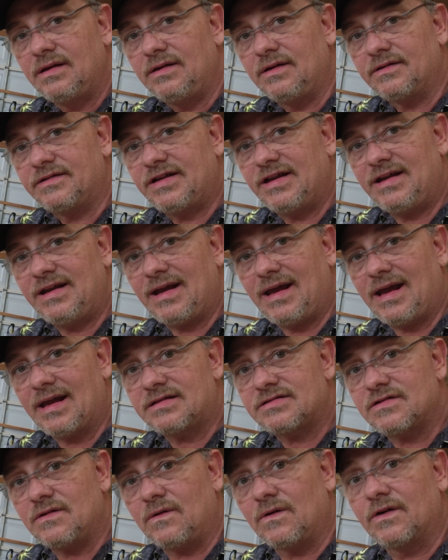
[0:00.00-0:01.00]
your
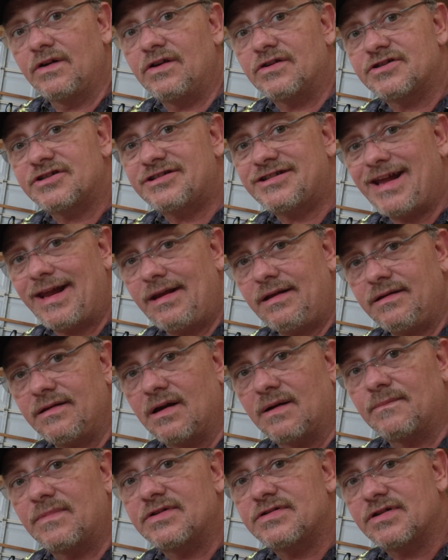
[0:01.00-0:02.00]
TX or your state
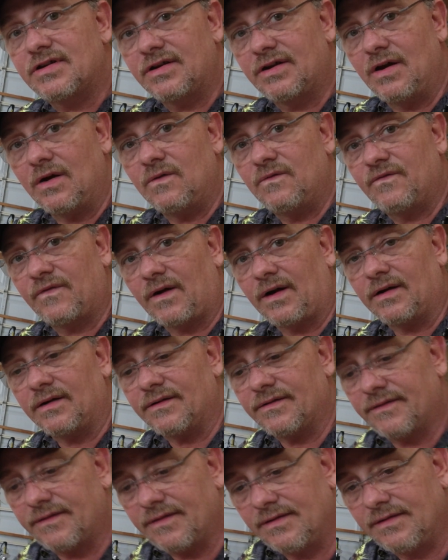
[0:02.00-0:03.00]
numbers go
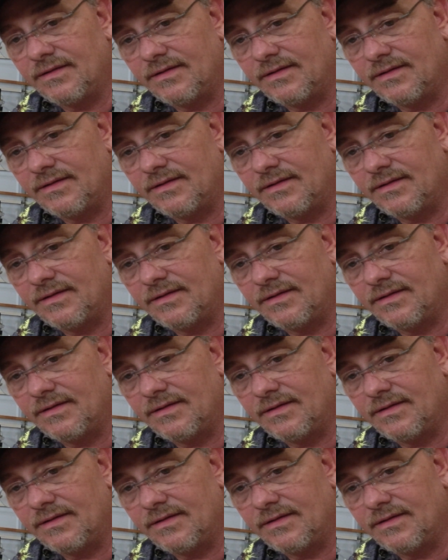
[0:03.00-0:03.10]
first.